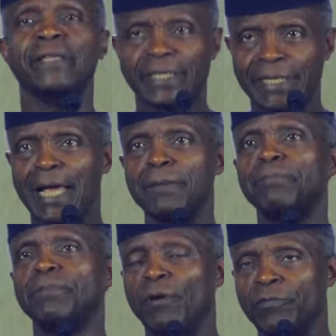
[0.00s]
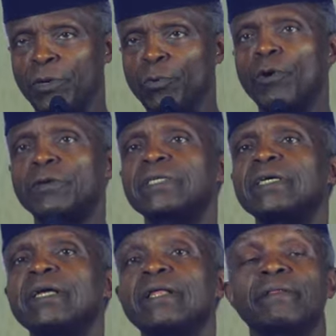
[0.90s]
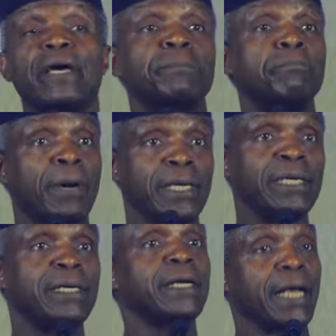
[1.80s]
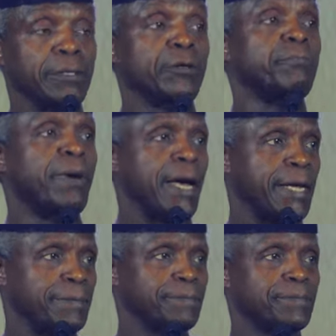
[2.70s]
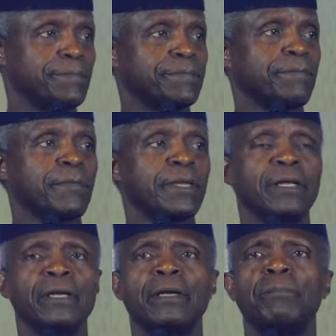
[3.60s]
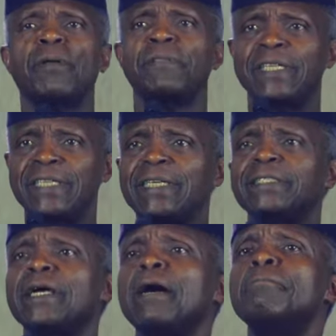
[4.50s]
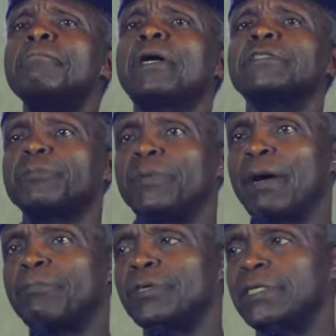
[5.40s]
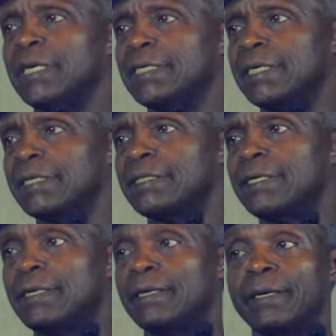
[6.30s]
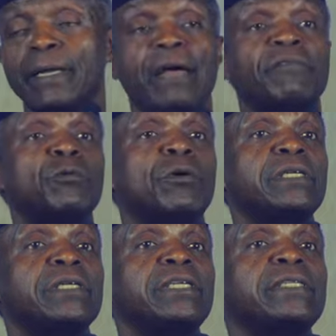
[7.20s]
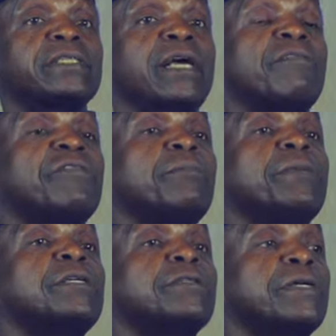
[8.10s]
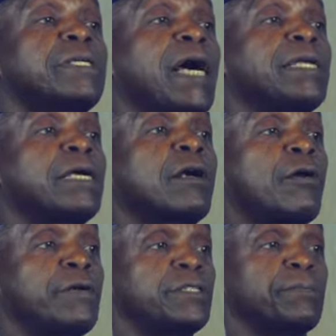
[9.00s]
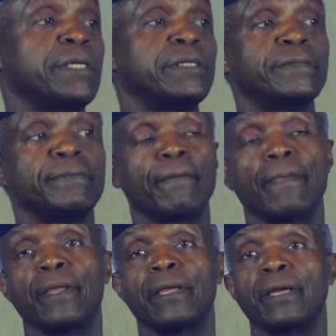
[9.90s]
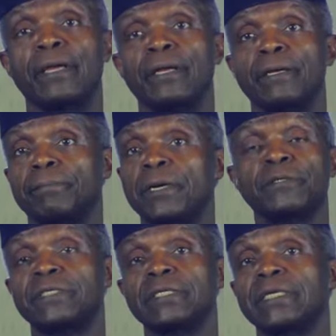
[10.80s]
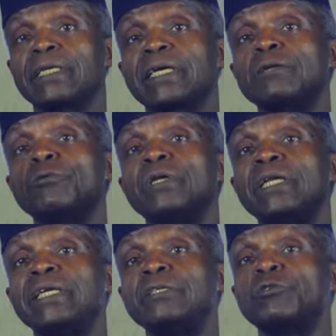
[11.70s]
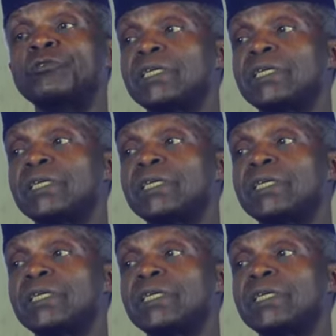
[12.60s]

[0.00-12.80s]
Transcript: the type of reward that money cannot buy. But the teacher must be appreciated. Everyone needs affirmation and encouragement because it can only lead to